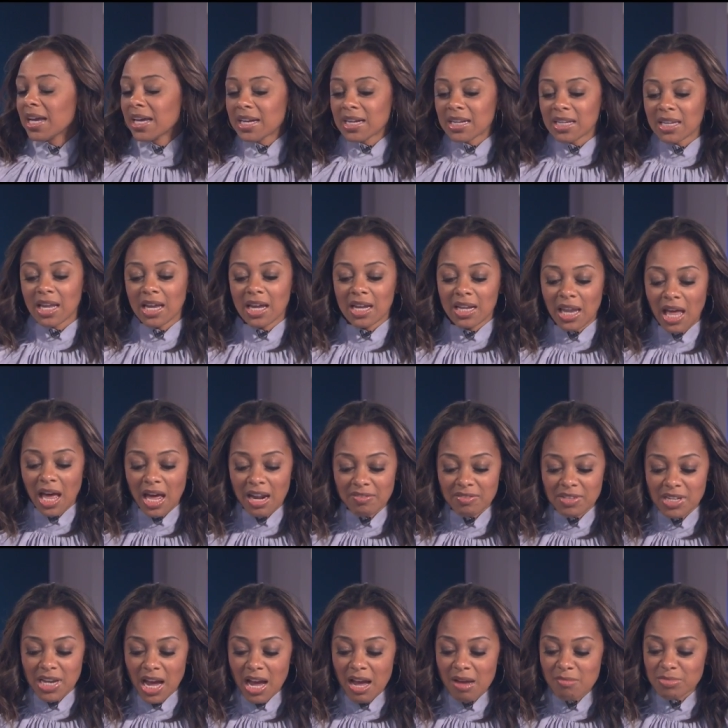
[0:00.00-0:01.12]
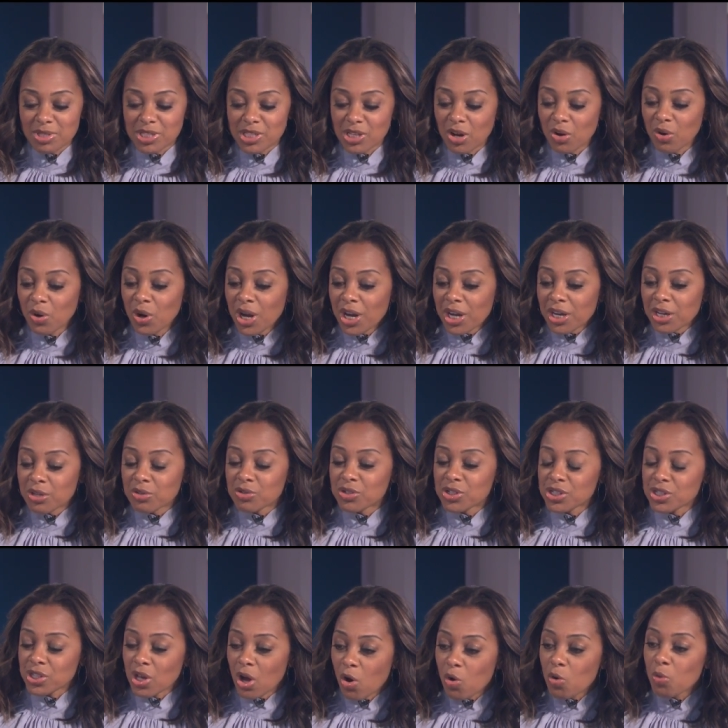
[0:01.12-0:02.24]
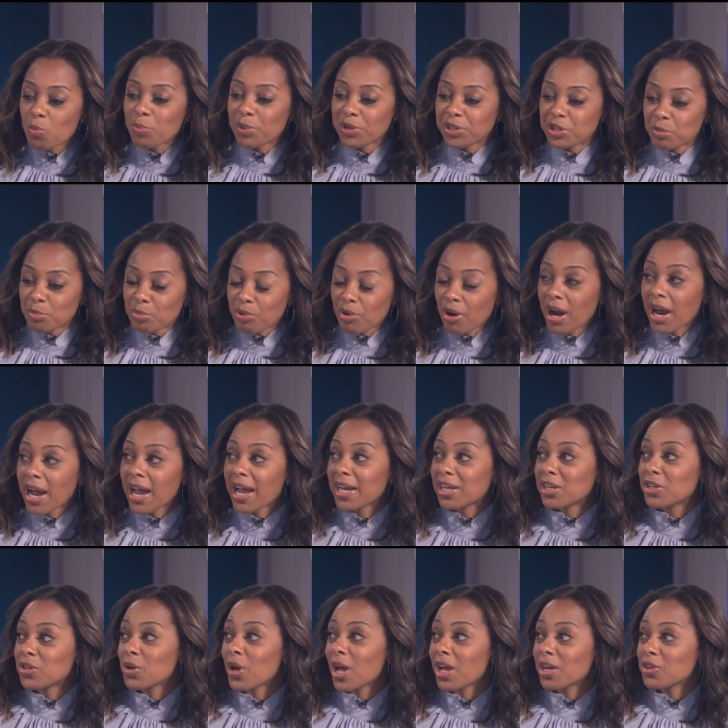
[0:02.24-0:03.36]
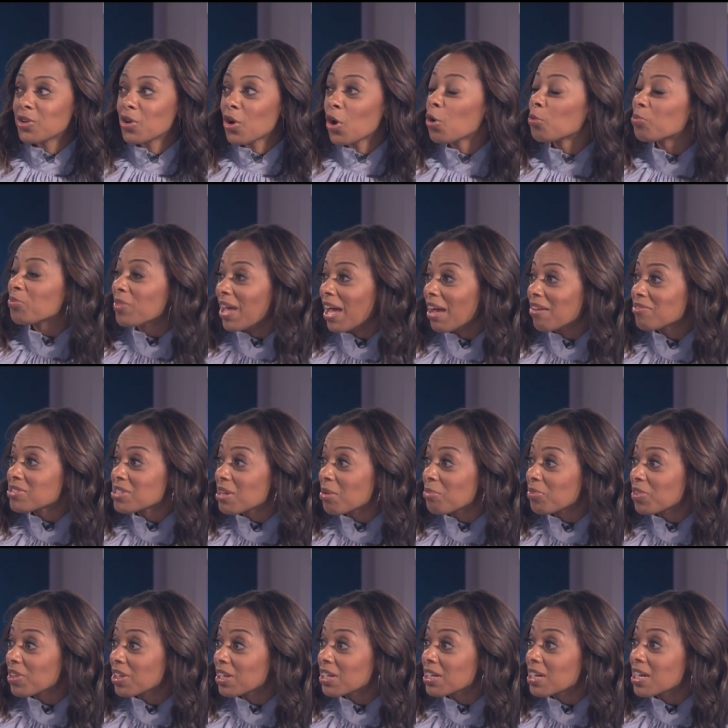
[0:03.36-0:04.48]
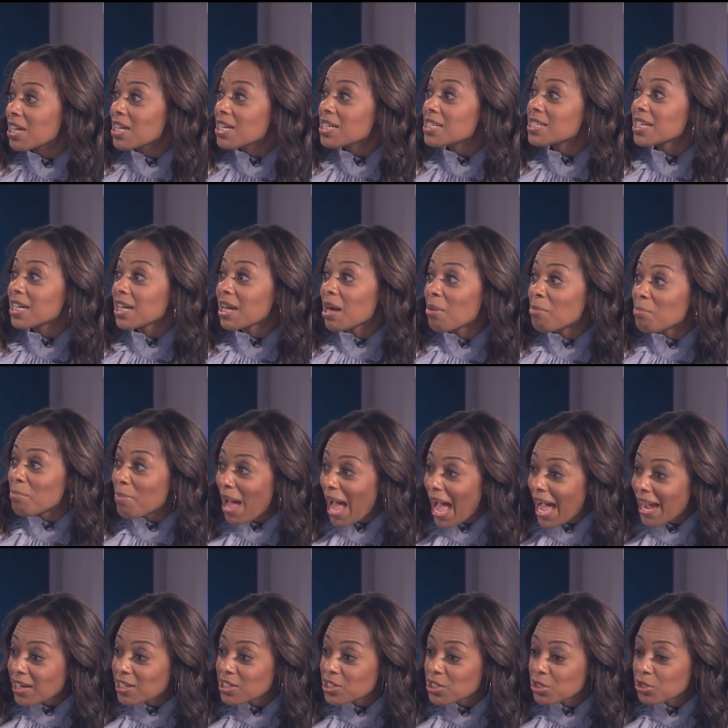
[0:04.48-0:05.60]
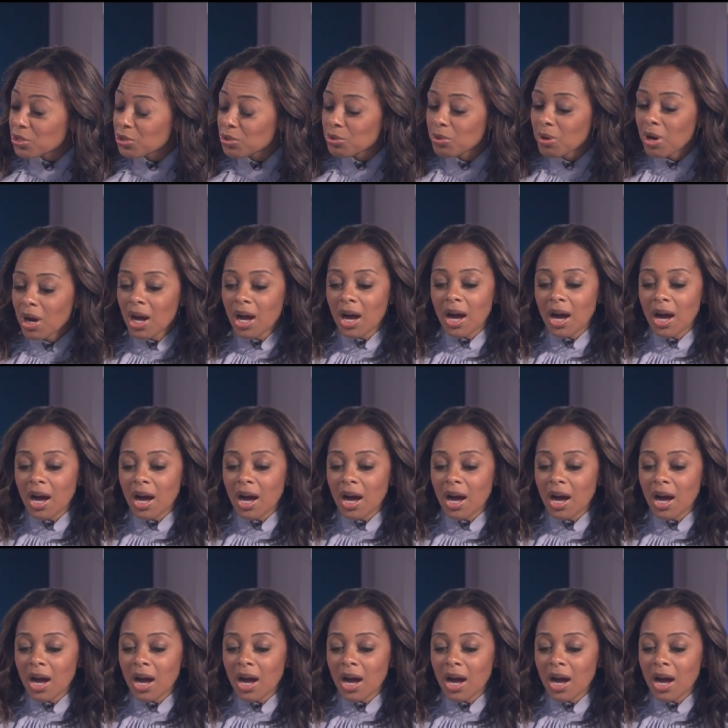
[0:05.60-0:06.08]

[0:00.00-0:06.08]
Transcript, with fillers: in a lot of times so you just hope and you pray and you and you hope they have something to come back to